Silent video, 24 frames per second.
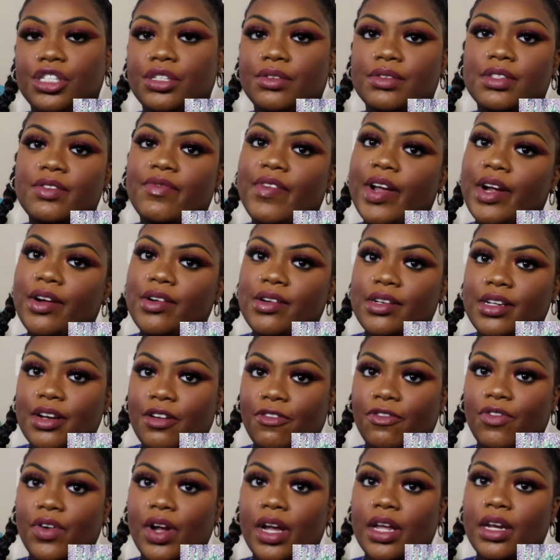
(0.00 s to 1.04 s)
She was very
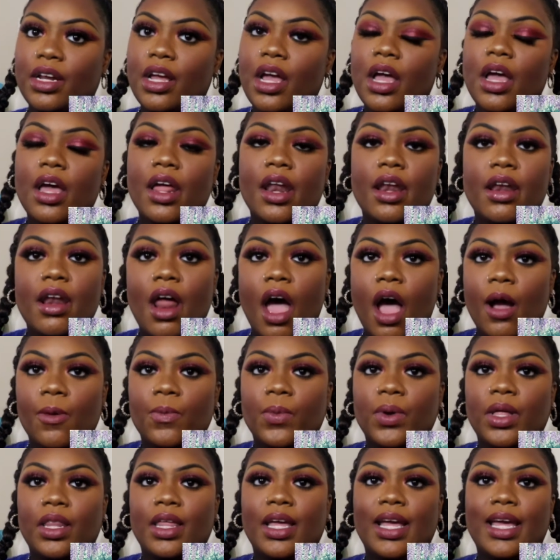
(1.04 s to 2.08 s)
different.
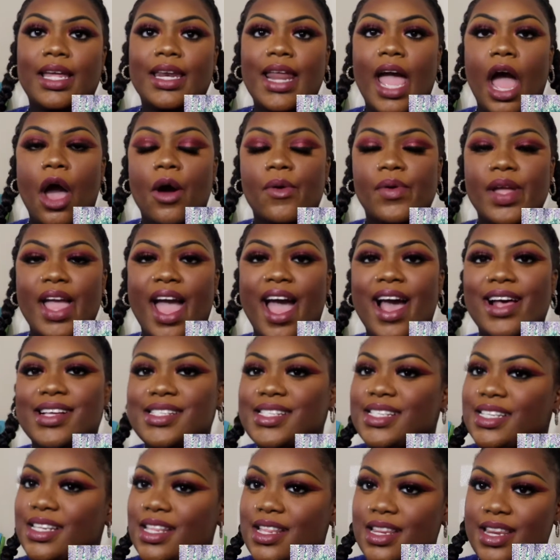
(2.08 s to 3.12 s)
Not really an
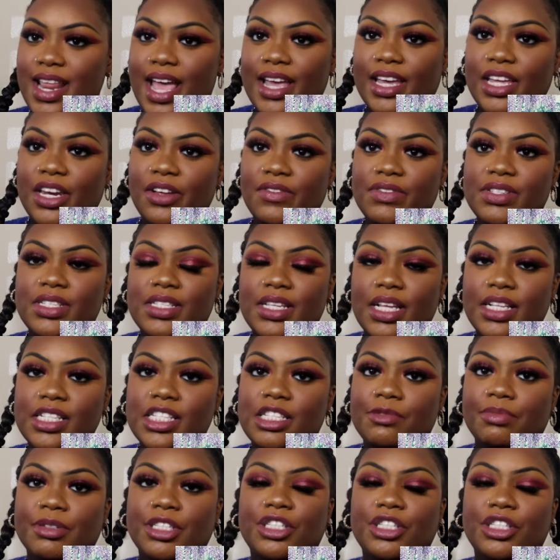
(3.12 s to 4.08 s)
outcast in the negative sense,